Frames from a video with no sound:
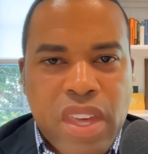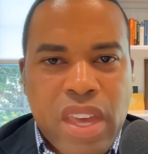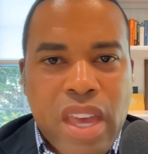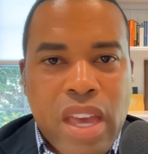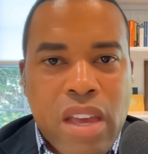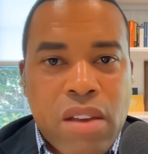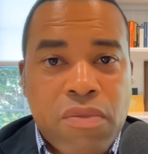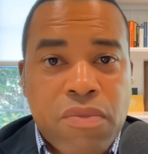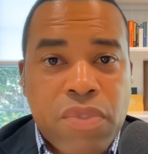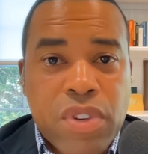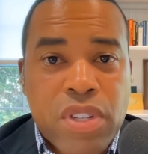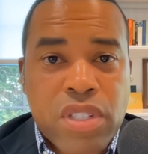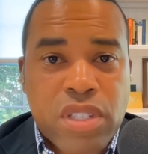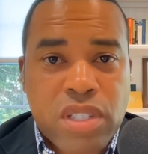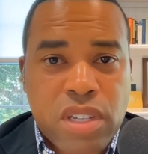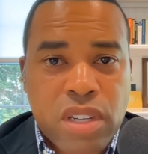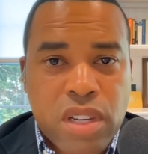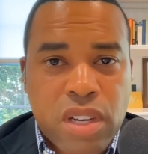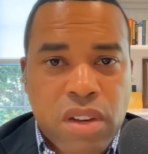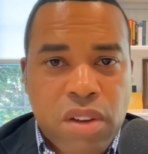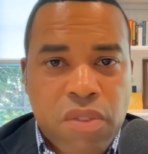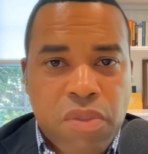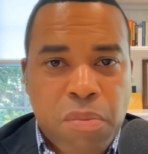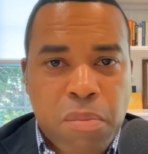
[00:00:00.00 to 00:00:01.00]

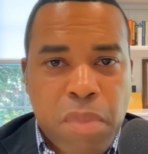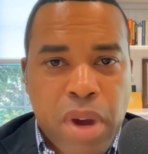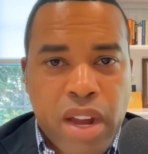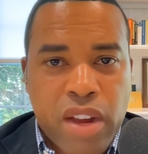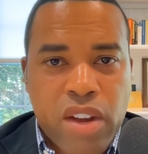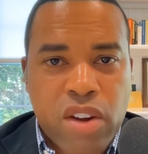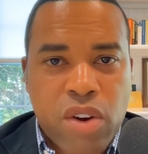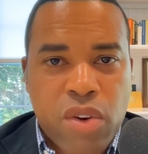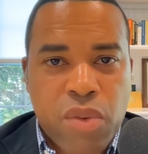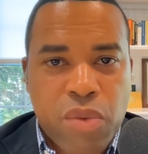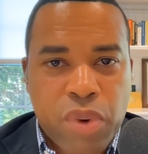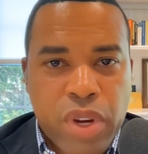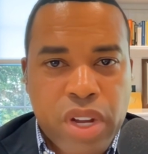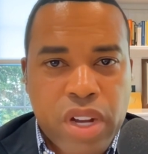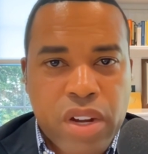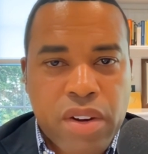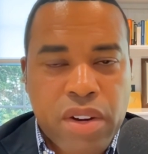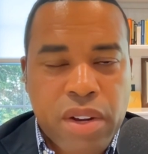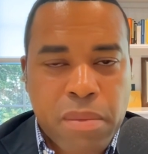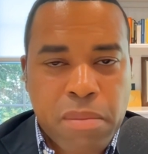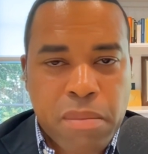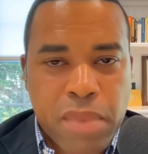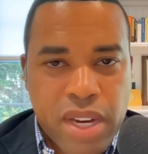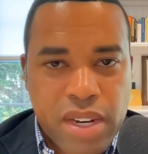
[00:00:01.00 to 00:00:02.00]
infancy of my
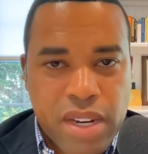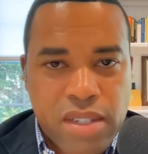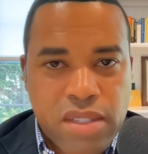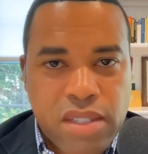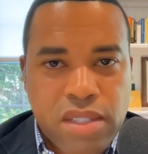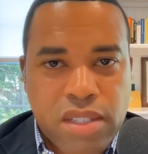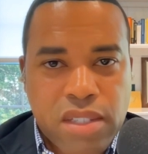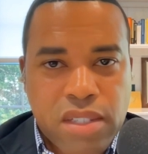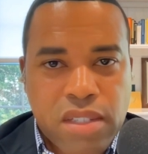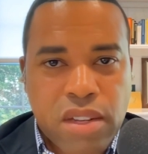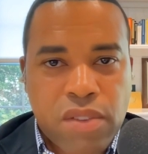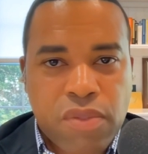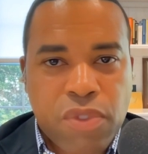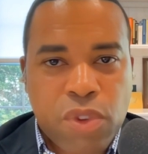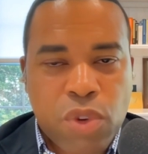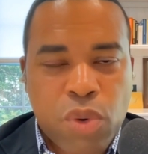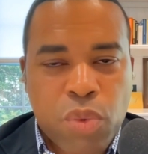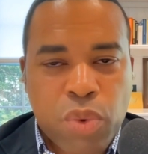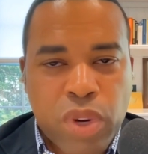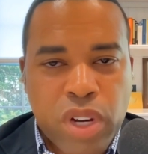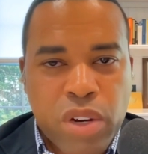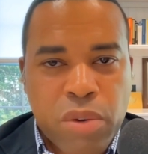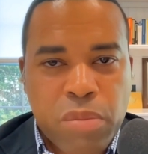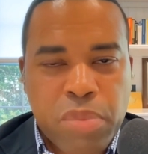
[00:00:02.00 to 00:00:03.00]
career in medicine, if you
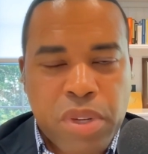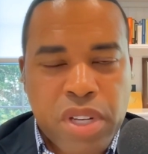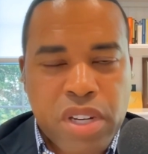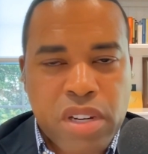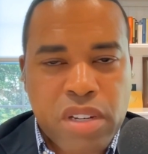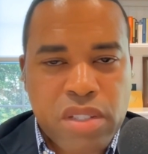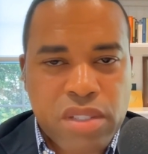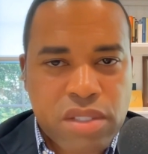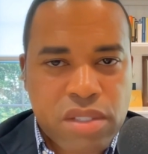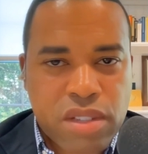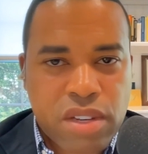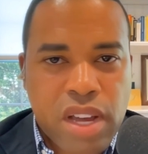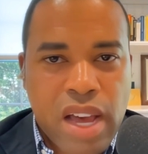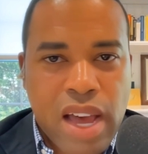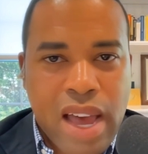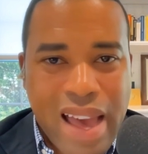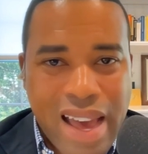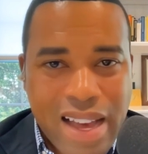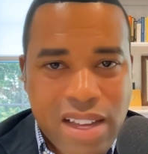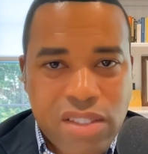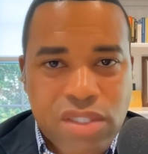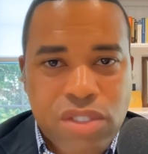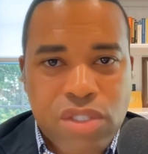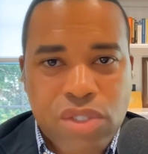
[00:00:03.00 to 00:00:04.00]
will, because I
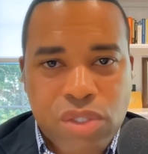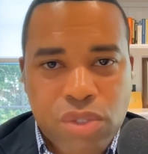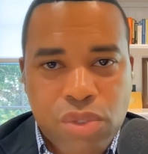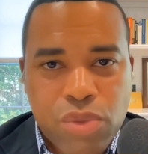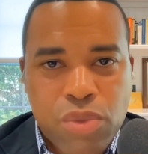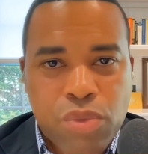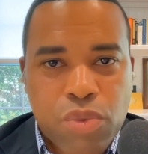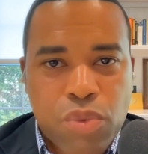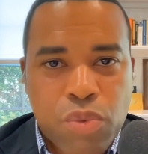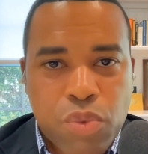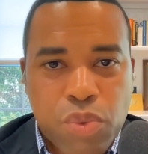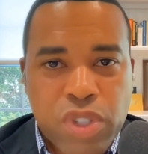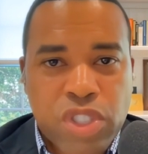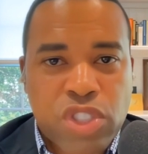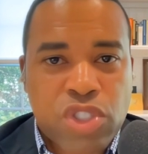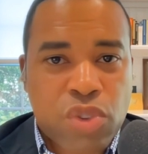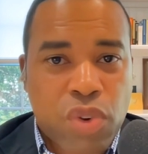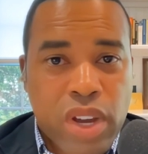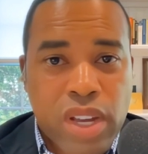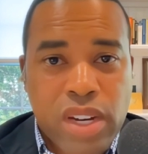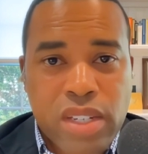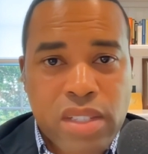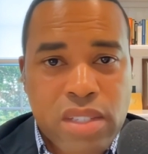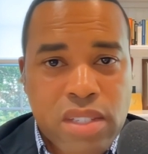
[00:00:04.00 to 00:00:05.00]
had to
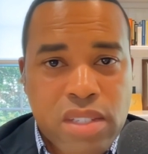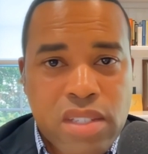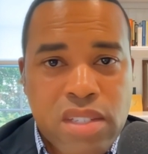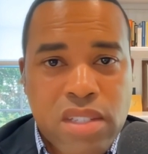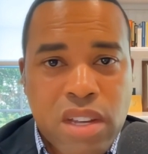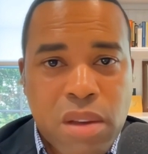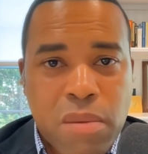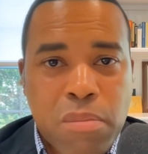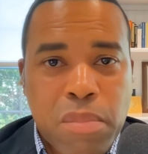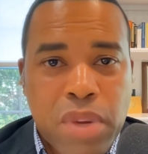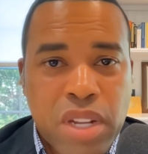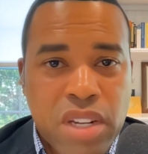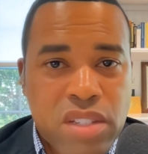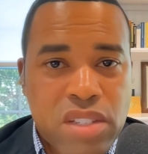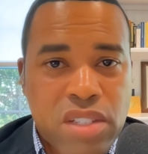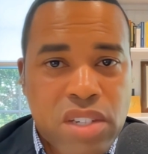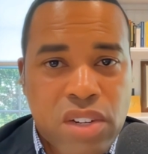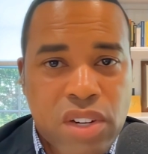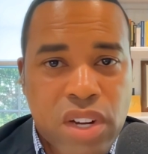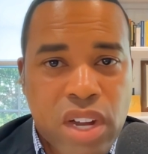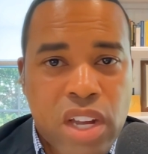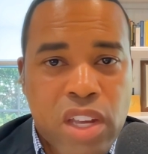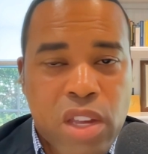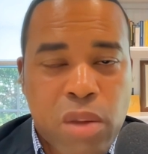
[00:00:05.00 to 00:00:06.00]
retrain into some
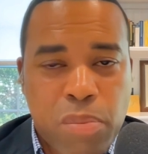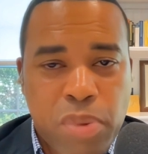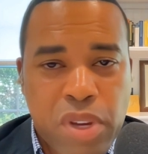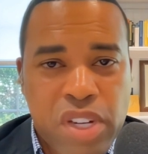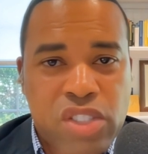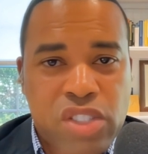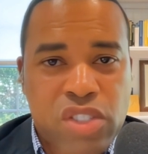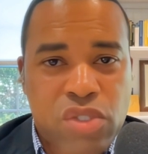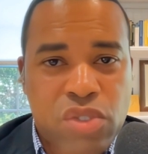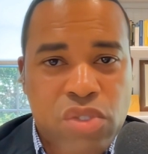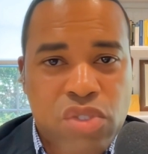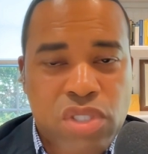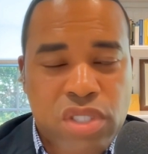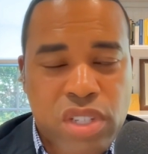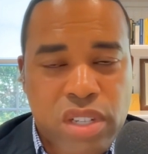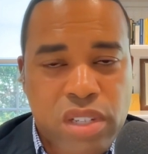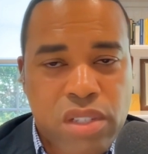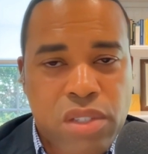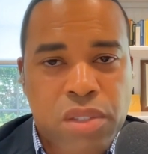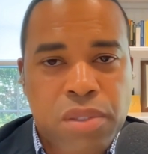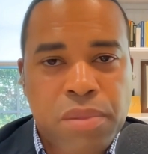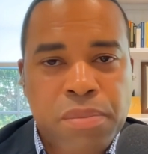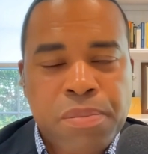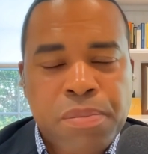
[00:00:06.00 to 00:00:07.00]
military occupational
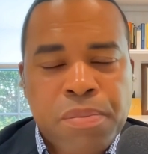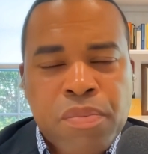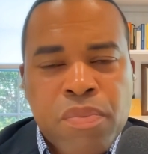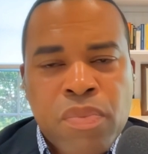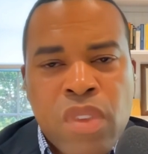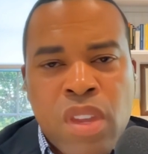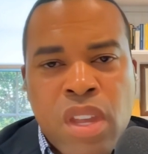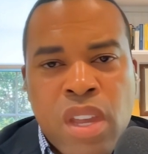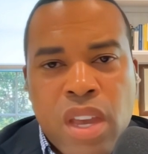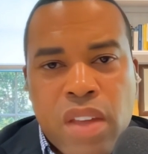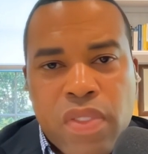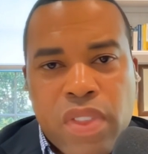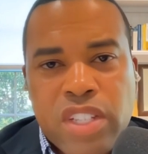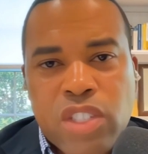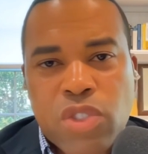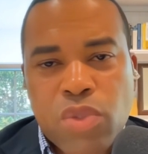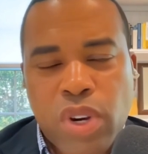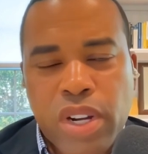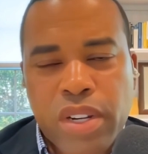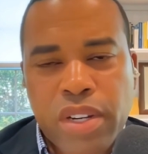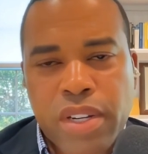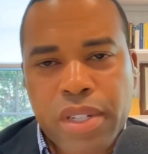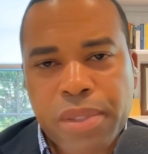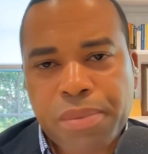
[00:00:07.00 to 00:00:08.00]
skill. And that's
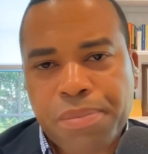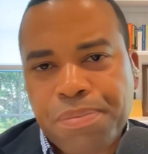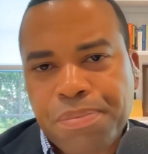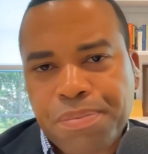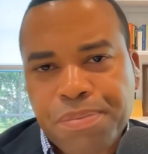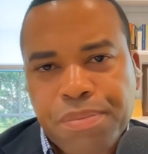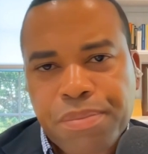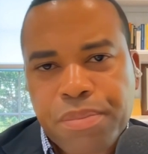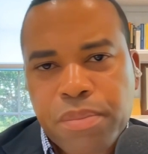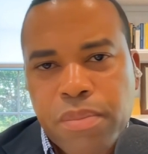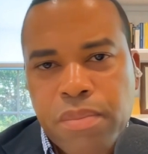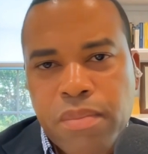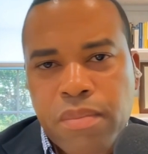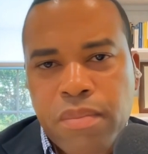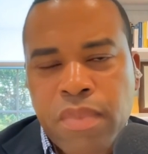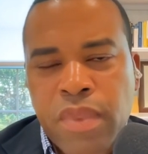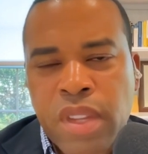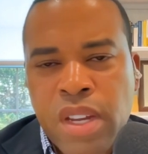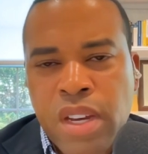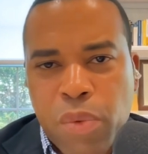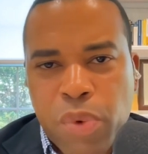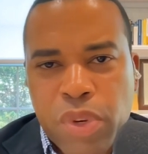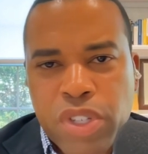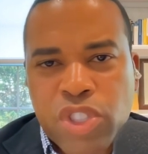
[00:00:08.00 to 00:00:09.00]
what I did.
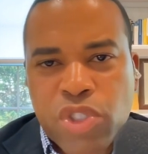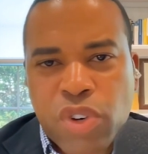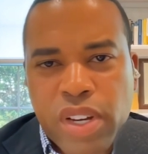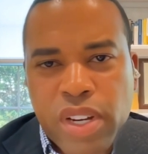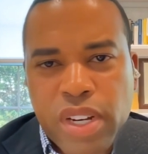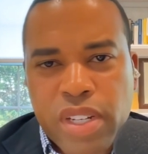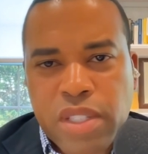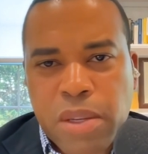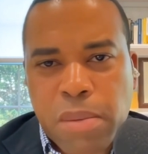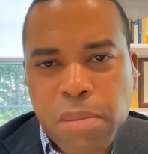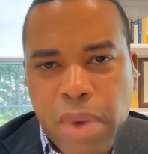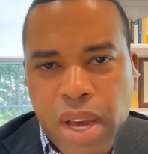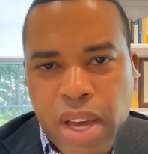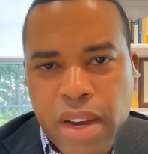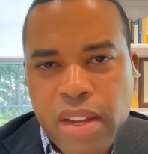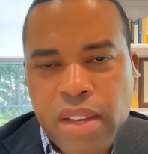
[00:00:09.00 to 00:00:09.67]
I retrained as a